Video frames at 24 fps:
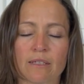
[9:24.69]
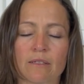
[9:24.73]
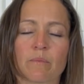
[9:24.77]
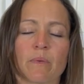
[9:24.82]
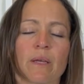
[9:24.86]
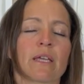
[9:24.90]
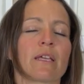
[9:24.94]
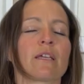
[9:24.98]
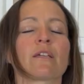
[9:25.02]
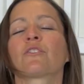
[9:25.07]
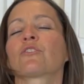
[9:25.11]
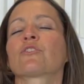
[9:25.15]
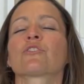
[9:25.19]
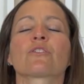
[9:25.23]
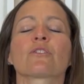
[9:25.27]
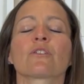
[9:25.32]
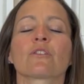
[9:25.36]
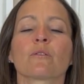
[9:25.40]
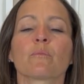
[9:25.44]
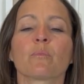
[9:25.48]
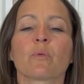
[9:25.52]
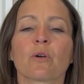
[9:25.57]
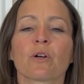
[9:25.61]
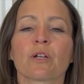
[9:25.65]
making sure the
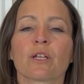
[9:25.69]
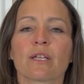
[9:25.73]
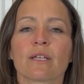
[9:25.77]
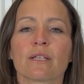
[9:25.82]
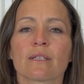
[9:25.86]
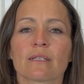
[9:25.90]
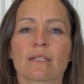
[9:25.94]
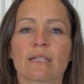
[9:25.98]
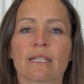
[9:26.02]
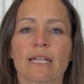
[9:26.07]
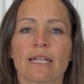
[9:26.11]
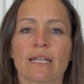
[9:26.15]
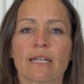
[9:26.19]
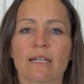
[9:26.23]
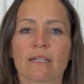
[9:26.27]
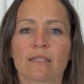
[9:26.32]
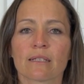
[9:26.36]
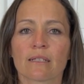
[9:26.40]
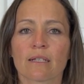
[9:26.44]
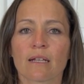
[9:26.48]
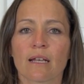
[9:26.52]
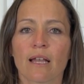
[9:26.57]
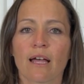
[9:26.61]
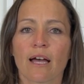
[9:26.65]
body is leaning
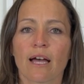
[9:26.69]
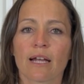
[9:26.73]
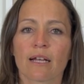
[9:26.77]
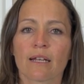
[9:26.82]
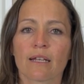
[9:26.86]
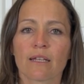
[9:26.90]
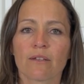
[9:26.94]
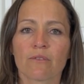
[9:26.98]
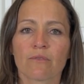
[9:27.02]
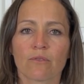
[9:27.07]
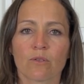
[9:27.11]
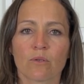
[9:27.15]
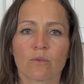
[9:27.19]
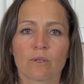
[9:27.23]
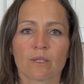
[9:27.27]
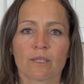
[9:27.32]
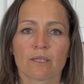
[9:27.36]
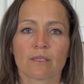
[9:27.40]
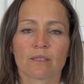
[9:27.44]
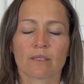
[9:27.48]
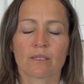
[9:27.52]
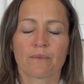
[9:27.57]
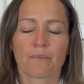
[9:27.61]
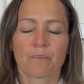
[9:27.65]
slightly
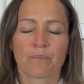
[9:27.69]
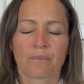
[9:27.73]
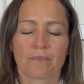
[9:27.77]
forwards,